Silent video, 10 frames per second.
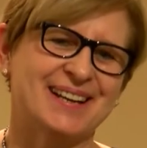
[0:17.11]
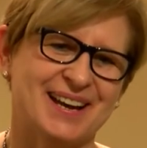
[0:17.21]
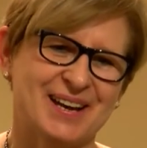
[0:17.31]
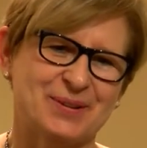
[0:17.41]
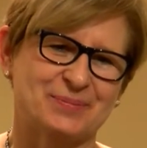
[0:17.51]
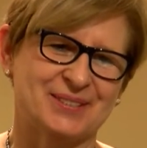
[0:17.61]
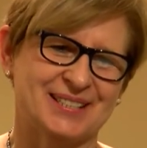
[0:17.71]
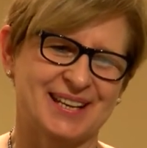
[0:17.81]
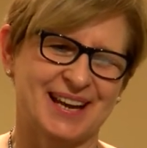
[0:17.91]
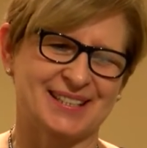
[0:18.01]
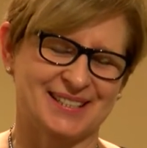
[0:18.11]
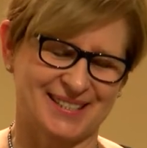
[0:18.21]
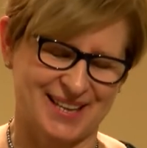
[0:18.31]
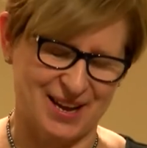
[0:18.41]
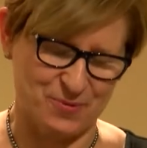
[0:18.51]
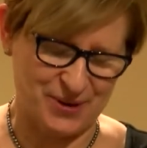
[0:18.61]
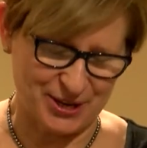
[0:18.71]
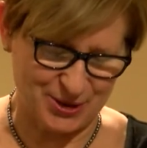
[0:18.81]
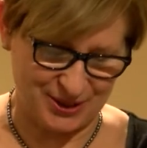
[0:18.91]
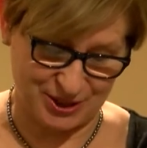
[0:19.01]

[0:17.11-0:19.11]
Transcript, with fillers: um, tonight's uh, winner,